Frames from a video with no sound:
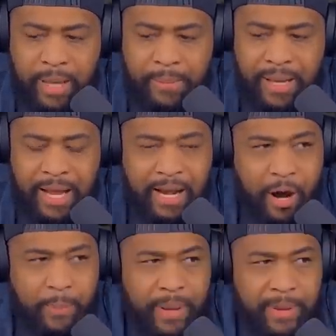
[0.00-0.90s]
But they may not
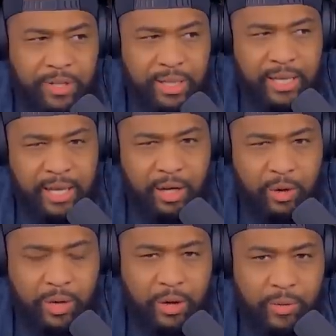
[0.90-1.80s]
all be mentally
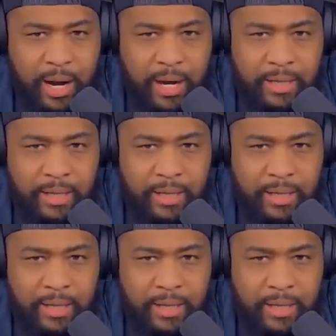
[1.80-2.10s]
ill, though, right?